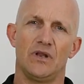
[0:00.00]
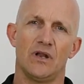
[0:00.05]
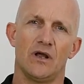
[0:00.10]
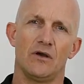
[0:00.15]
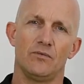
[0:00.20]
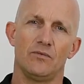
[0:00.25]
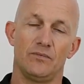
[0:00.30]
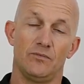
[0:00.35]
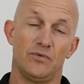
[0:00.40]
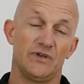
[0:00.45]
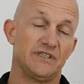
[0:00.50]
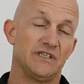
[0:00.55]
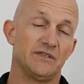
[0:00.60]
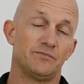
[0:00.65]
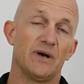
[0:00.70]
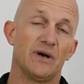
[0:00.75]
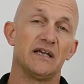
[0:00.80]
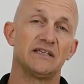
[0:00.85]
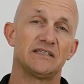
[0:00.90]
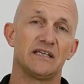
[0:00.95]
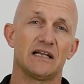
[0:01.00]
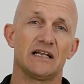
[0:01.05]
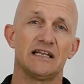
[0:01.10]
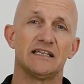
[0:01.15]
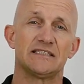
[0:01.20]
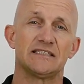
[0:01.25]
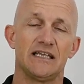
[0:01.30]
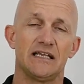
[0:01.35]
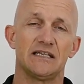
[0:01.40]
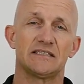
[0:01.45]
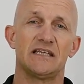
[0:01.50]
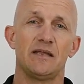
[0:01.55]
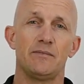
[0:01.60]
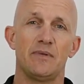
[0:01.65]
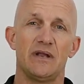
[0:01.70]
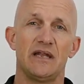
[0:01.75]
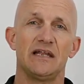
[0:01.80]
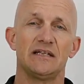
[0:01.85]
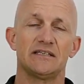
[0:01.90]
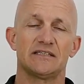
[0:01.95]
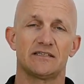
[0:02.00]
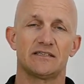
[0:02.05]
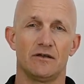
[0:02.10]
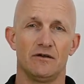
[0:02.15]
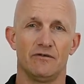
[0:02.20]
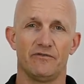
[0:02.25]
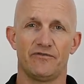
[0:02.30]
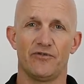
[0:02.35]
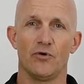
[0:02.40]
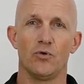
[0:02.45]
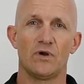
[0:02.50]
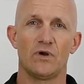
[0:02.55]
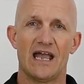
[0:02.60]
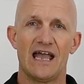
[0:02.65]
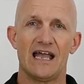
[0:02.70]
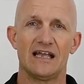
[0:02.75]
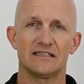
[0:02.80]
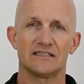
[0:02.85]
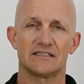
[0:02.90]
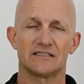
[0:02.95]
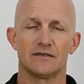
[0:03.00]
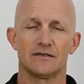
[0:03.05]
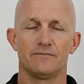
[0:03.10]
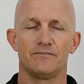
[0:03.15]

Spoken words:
which is basically 60 minutes at full gas.